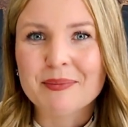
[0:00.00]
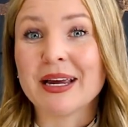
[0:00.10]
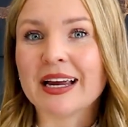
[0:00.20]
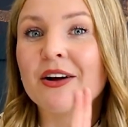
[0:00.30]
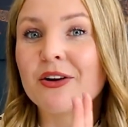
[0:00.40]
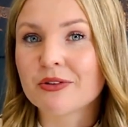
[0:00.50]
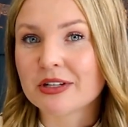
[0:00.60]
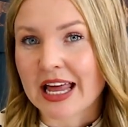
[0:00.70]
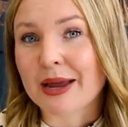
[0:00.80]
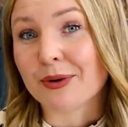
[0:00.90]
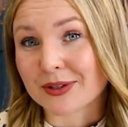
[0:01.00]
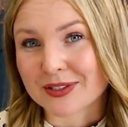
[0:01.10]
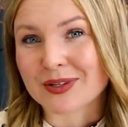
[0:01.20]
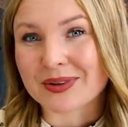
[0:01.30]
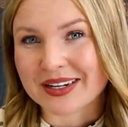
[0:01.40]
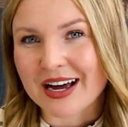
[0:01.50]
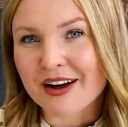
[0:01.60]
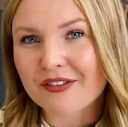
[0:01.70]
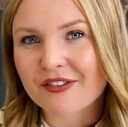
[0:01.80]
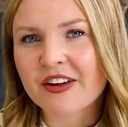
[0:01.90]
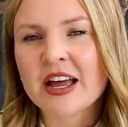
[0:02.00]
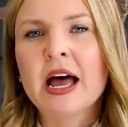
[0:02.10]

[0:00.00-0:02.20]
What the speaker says: and be labeled as good enough,